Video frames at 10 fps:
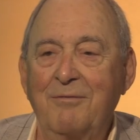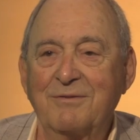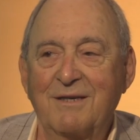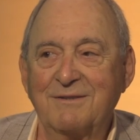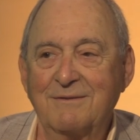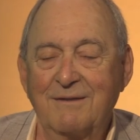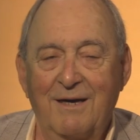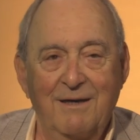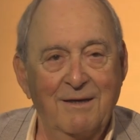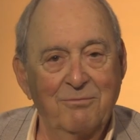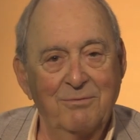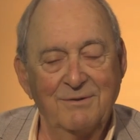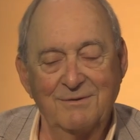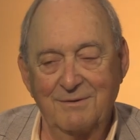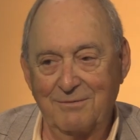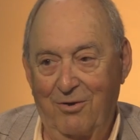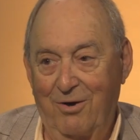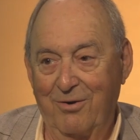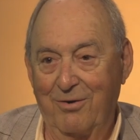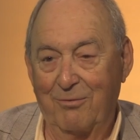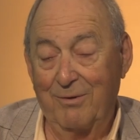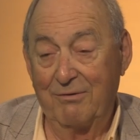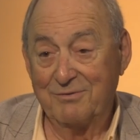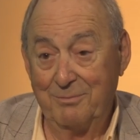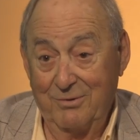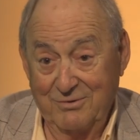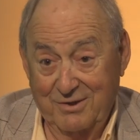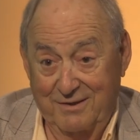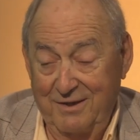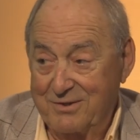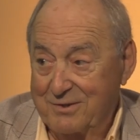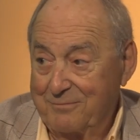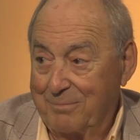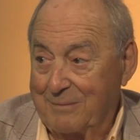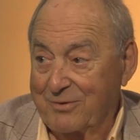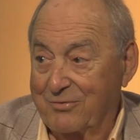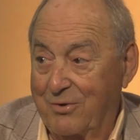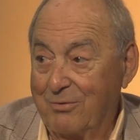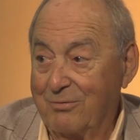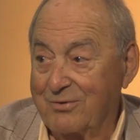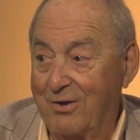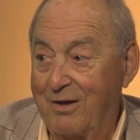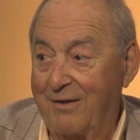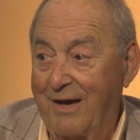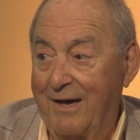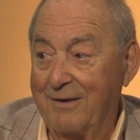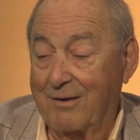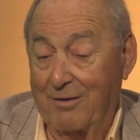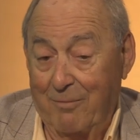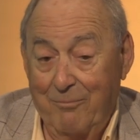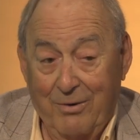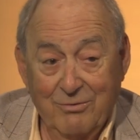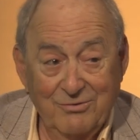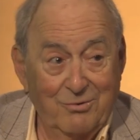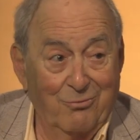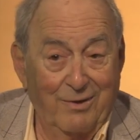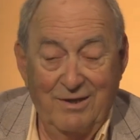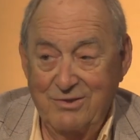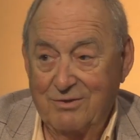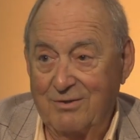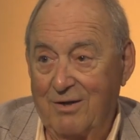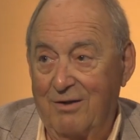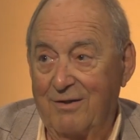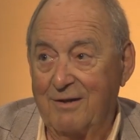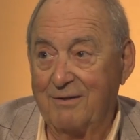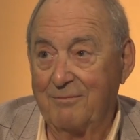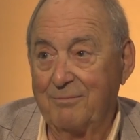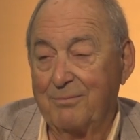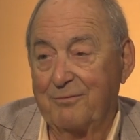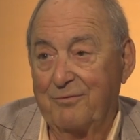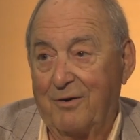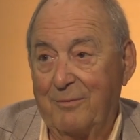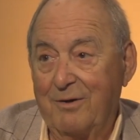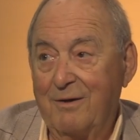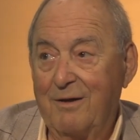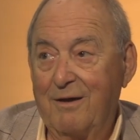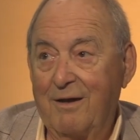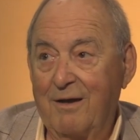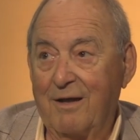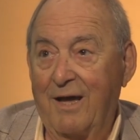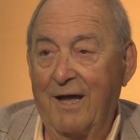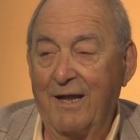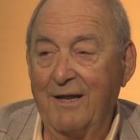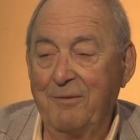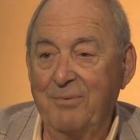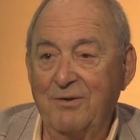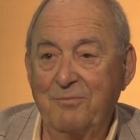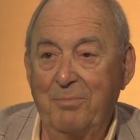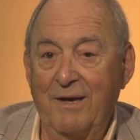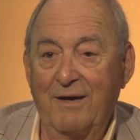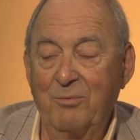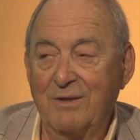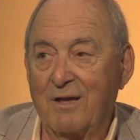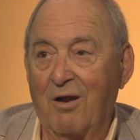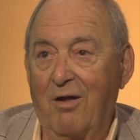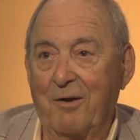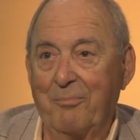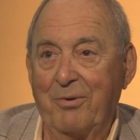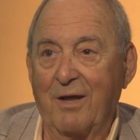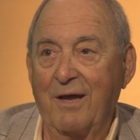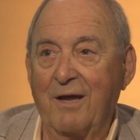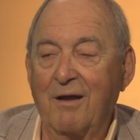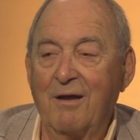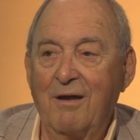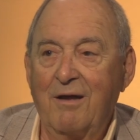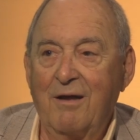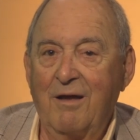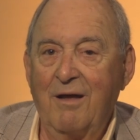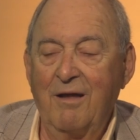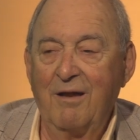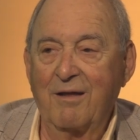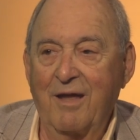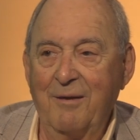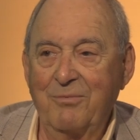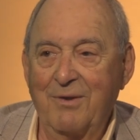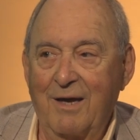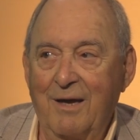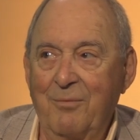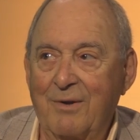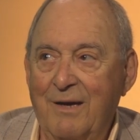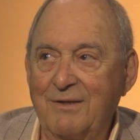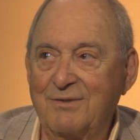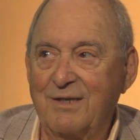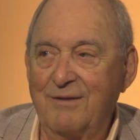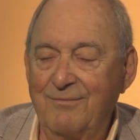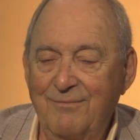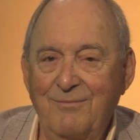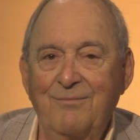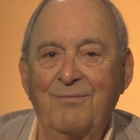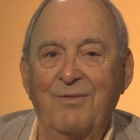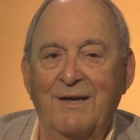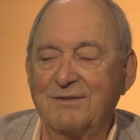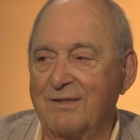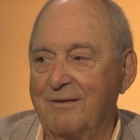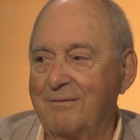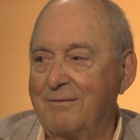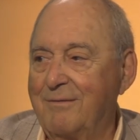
I've got, it was a long, well, I was a music teacher, public schools and right. all that, and a composer, arranger, and all and performer. And I had an eight piece band. We did a lot of playing. And it came time when I said, that's it.